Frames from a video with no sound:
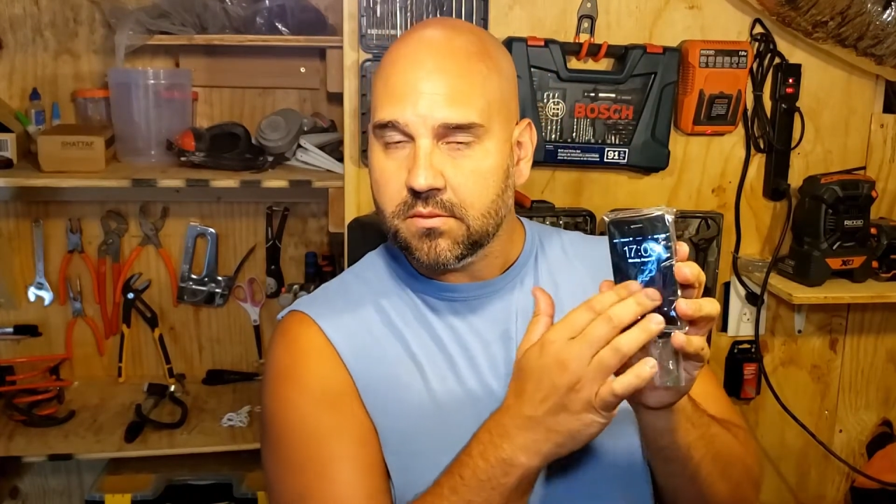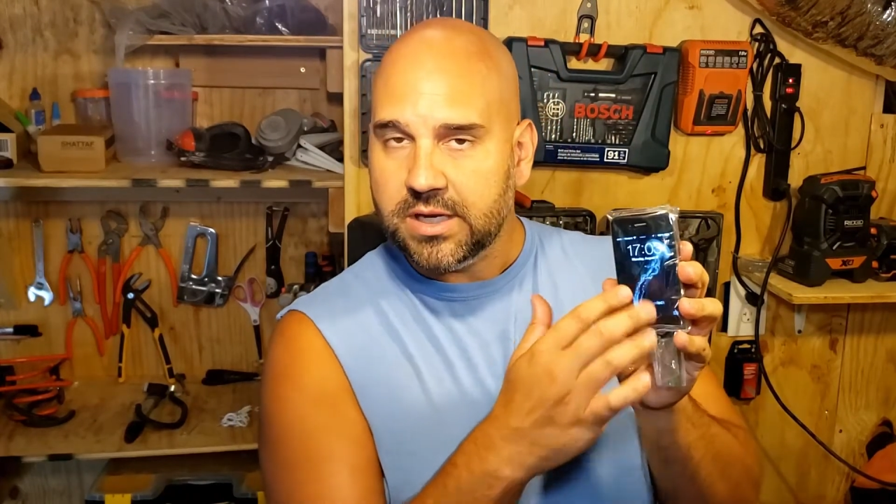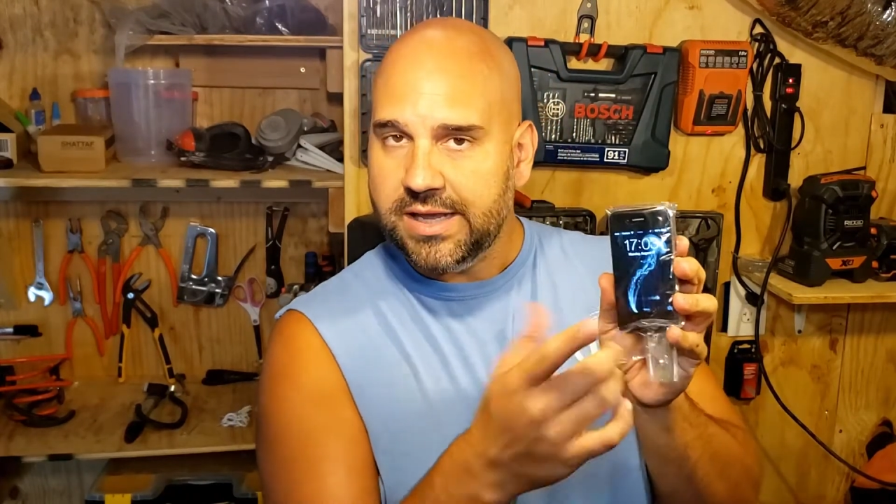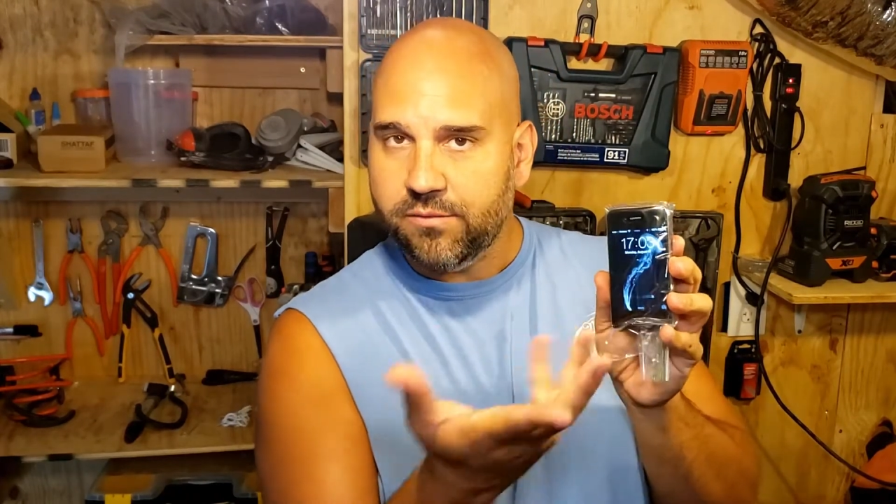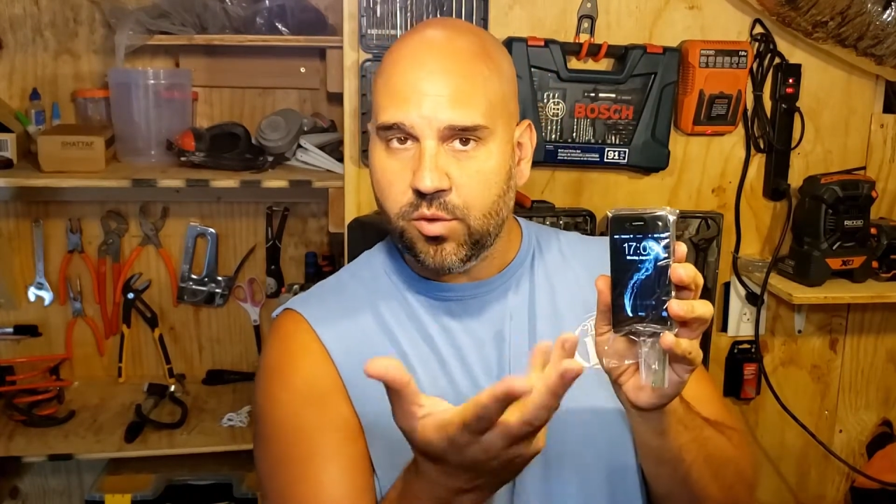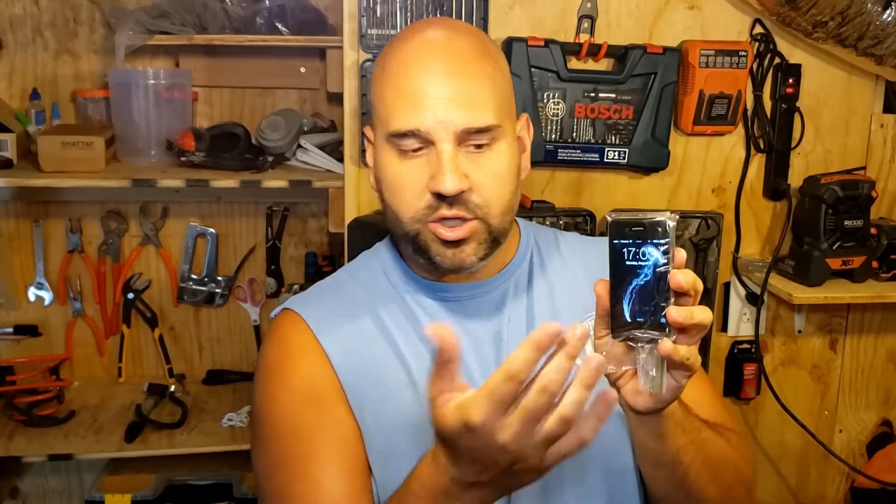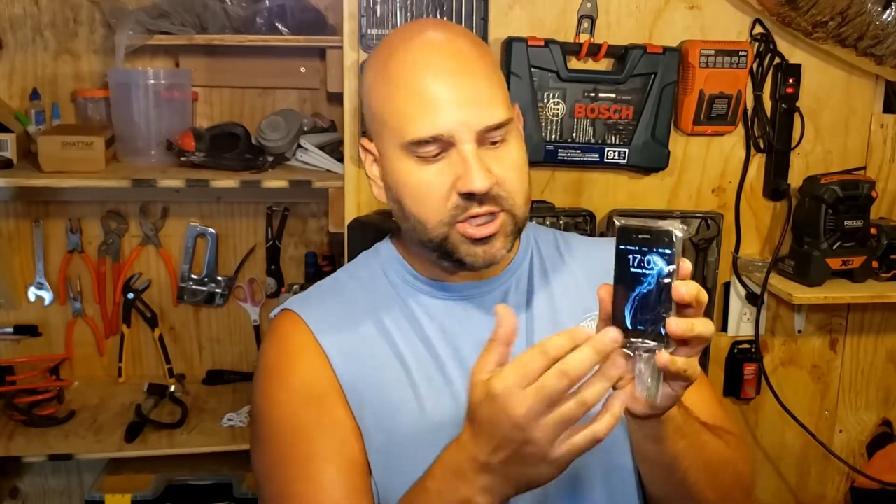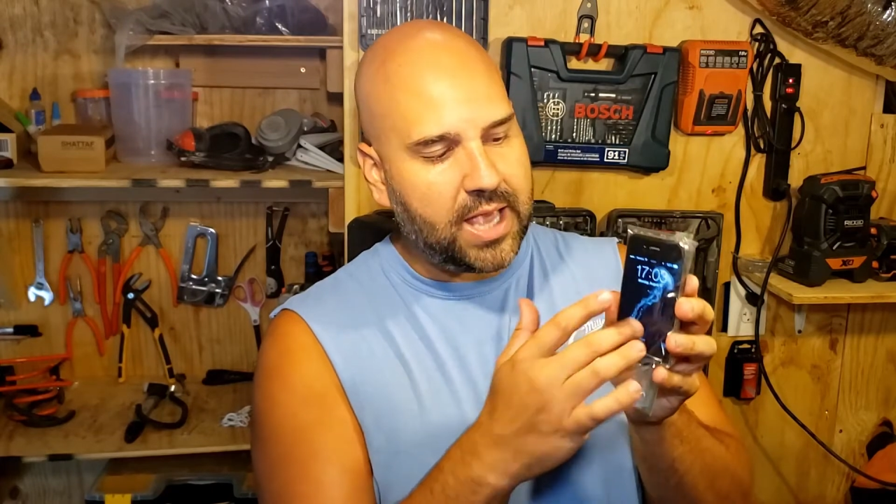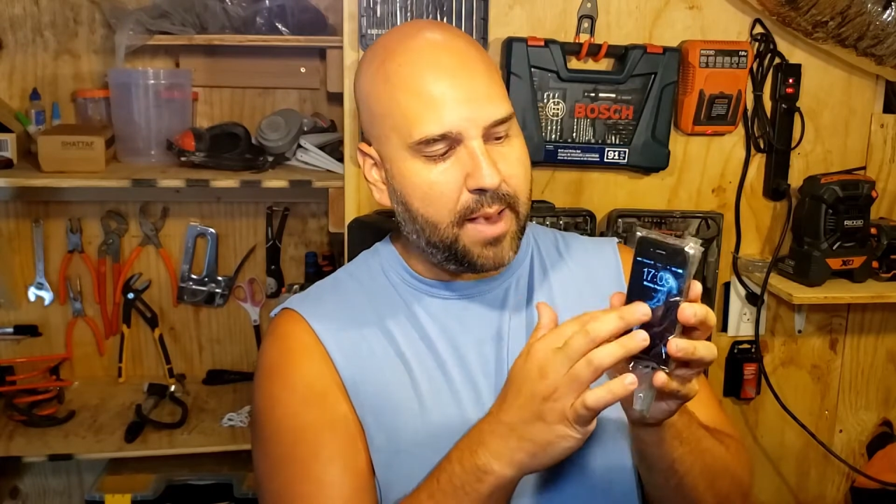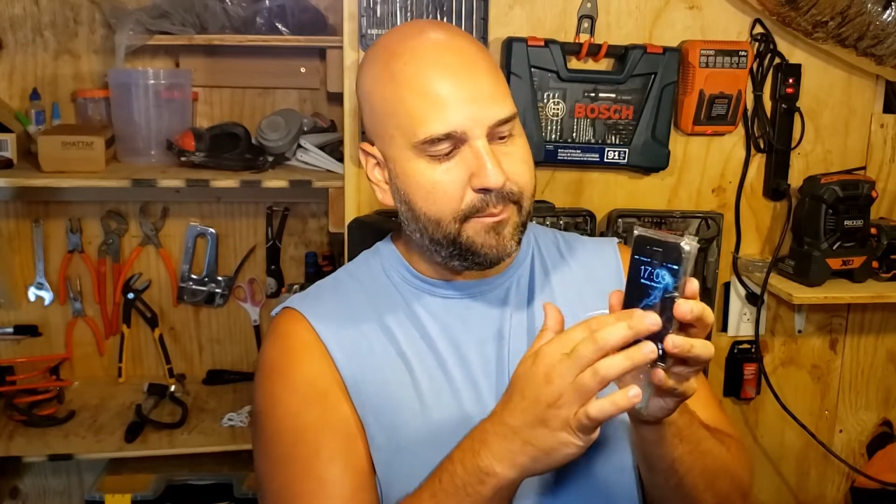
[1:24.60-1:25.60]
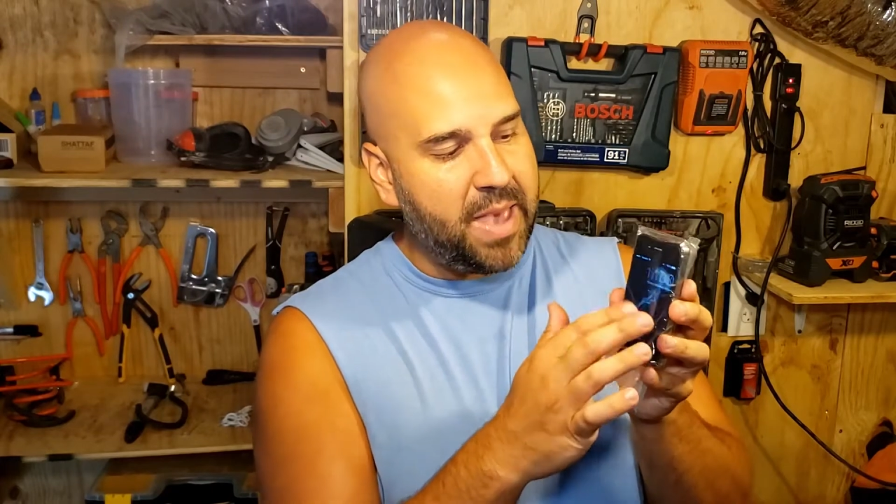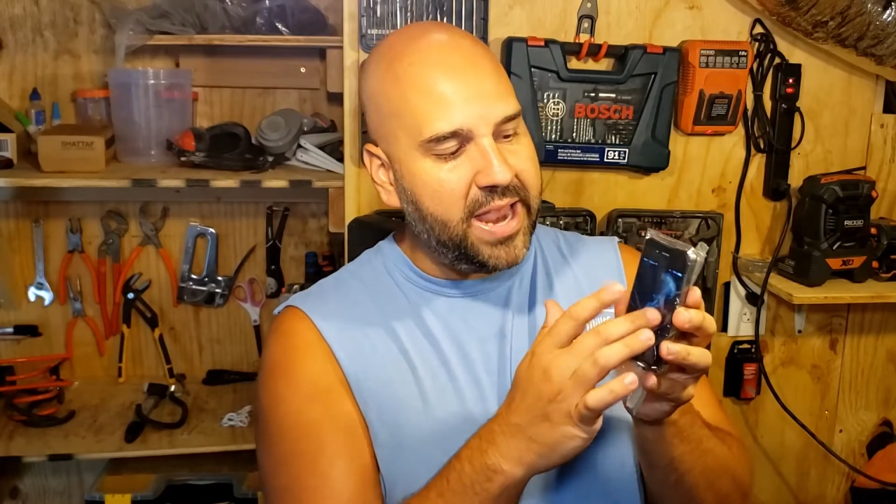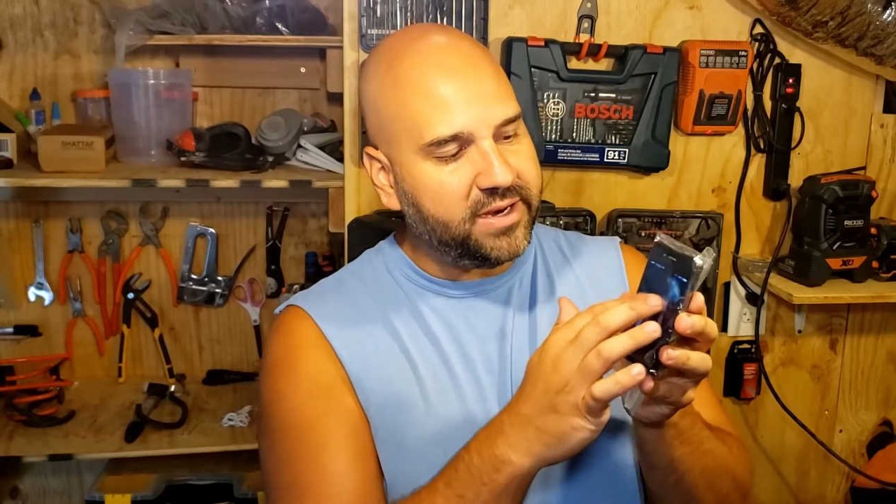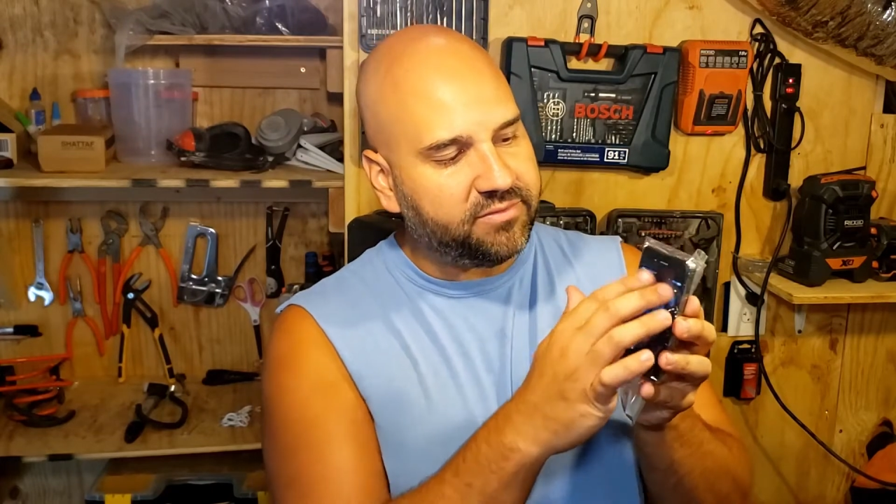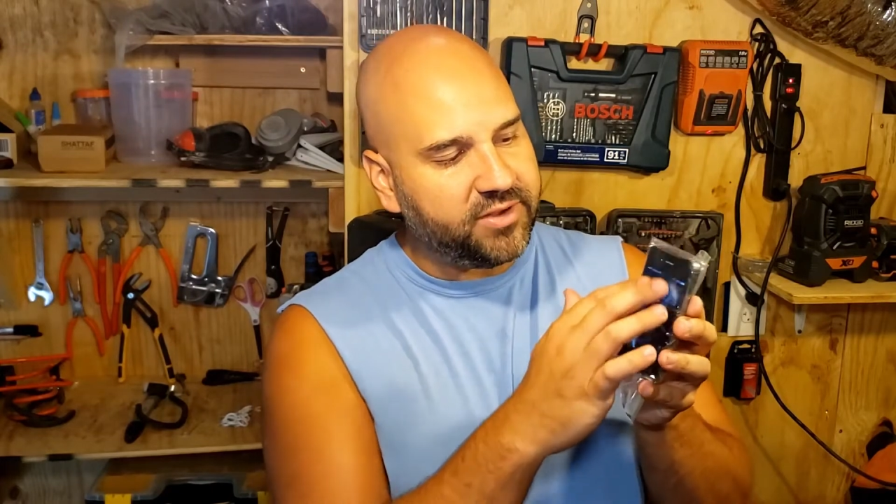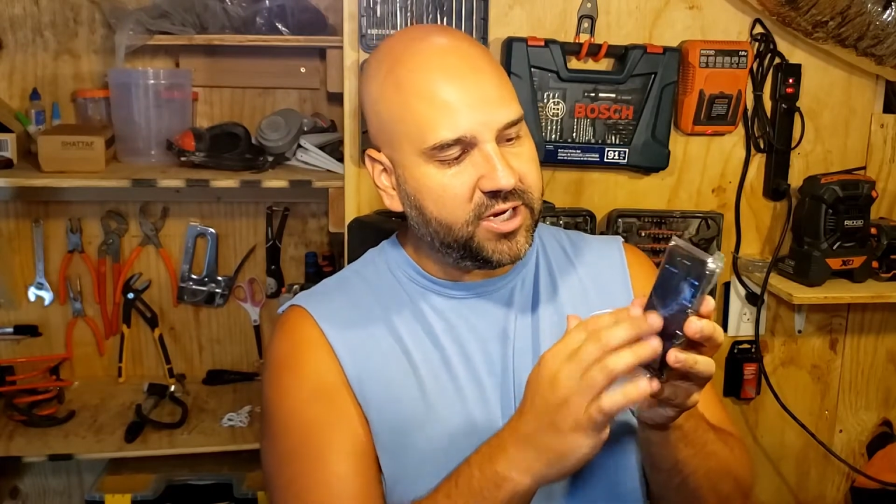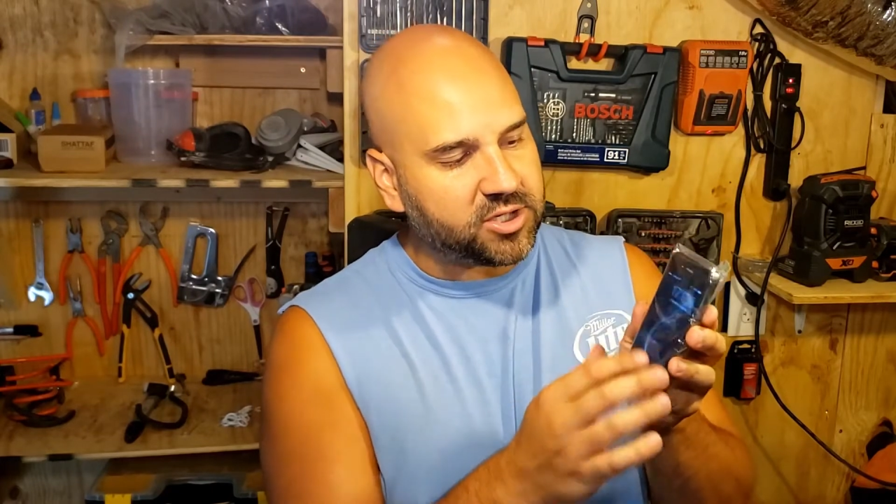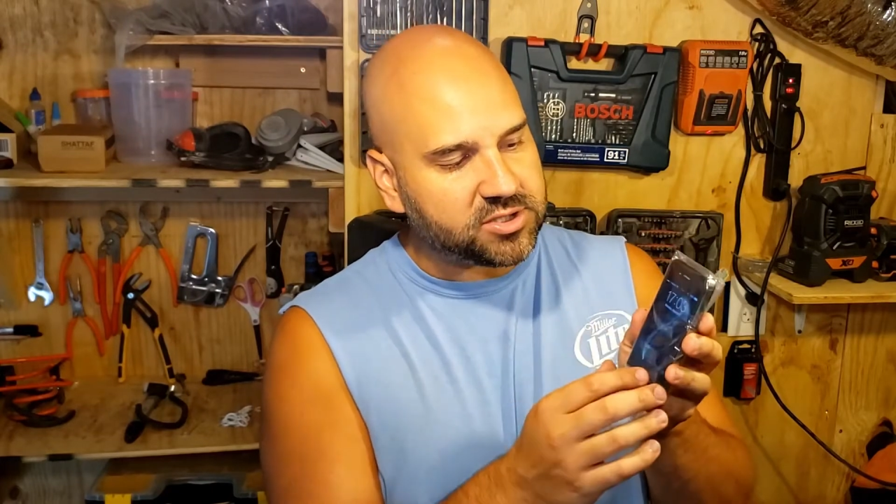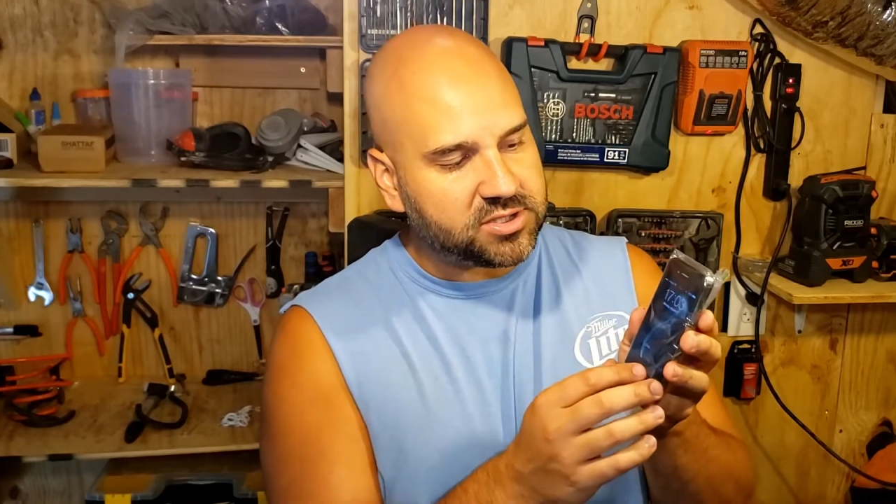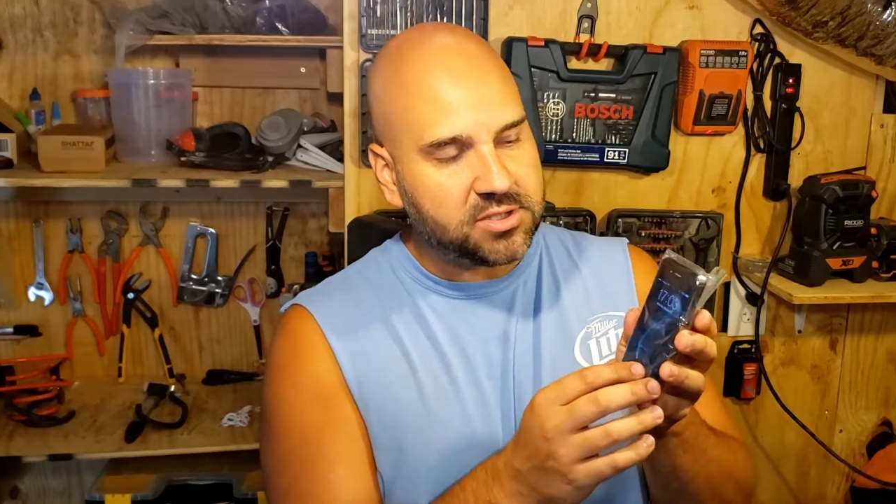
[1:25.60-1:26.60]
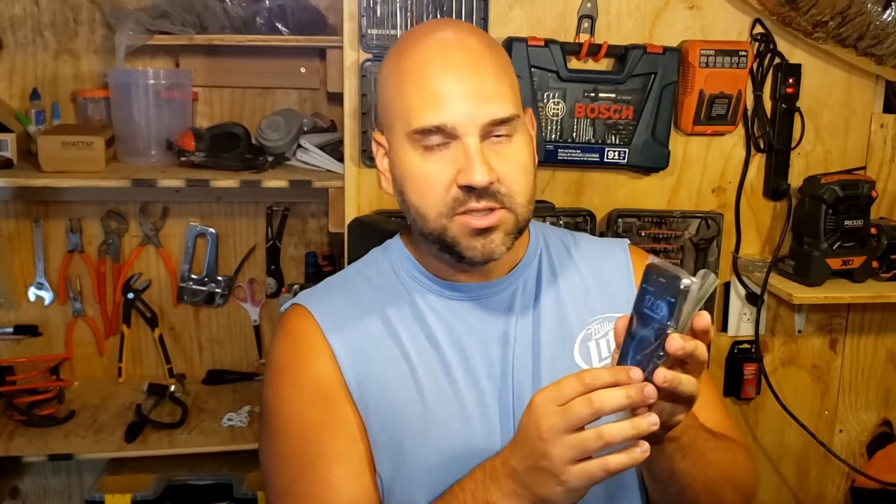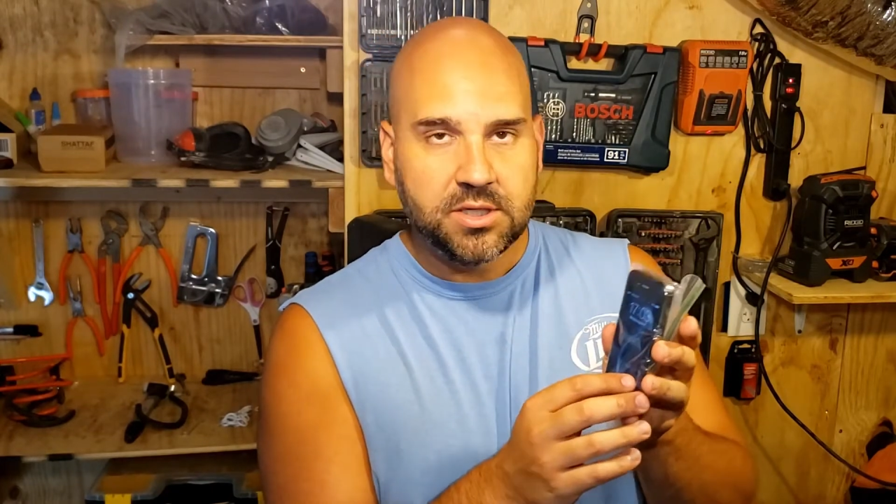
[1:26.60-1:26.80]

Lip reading: even when you got painted fingers.